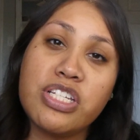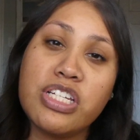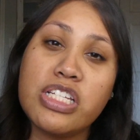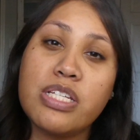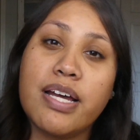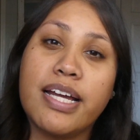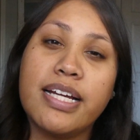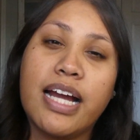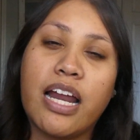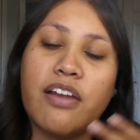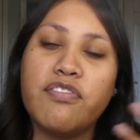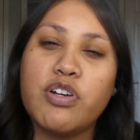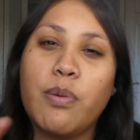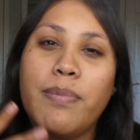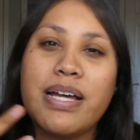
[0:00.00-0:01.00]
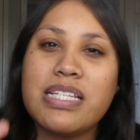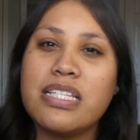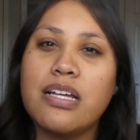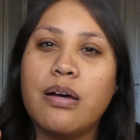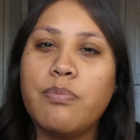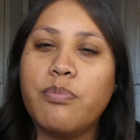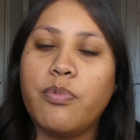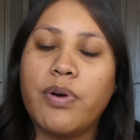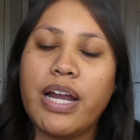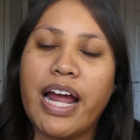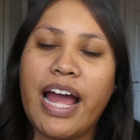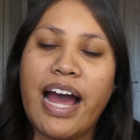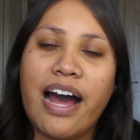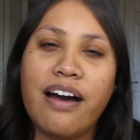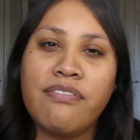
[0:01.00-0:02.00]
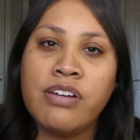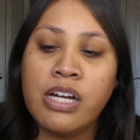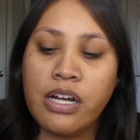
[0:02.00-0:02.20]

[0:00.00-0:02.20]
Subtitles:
just so I kind of don't mess up what I have.